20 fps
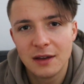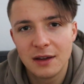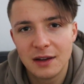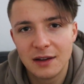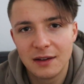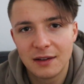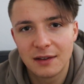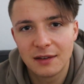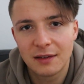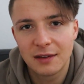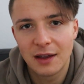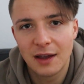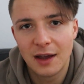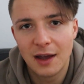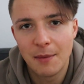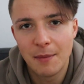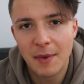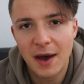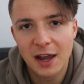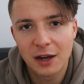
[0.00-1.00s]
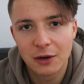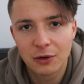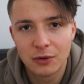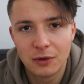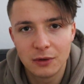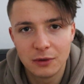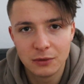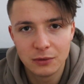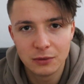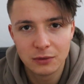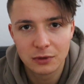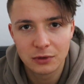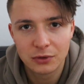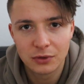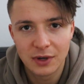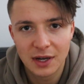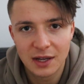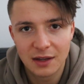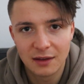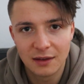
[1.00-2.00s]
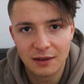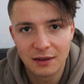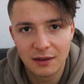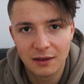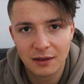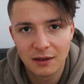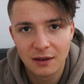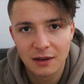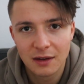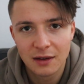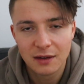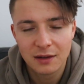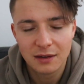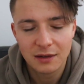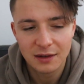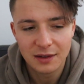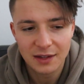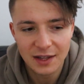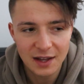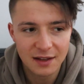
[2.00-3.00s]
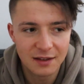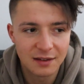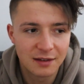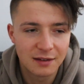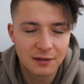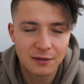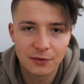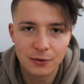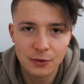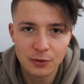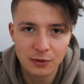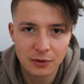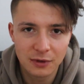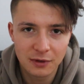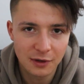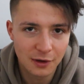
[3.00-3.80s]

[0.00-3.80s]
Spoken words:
is micronutrient dense food.